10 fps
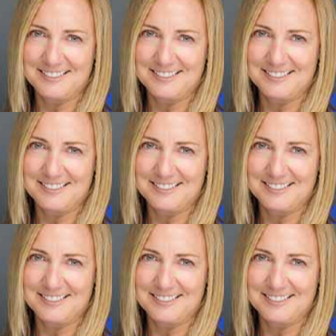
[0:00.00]

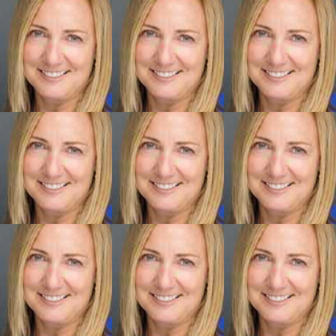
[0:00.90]

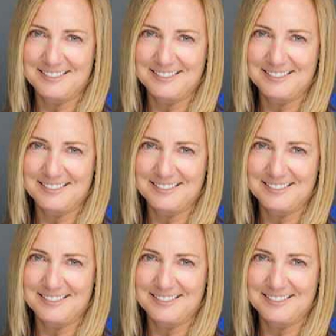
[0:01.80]

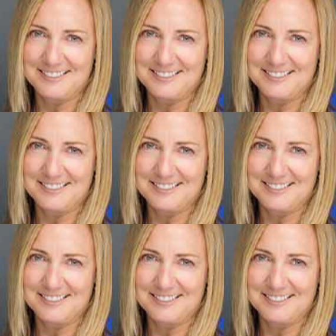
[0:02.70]

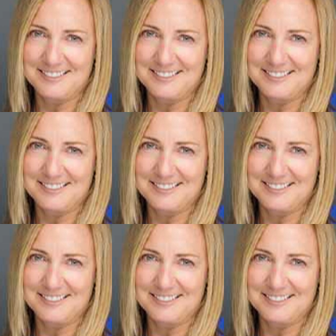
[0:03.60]

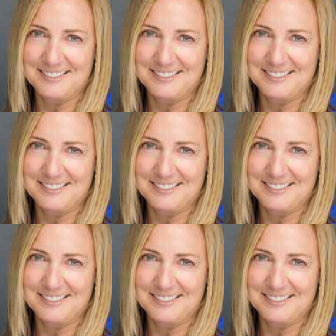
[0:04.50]
[no speech]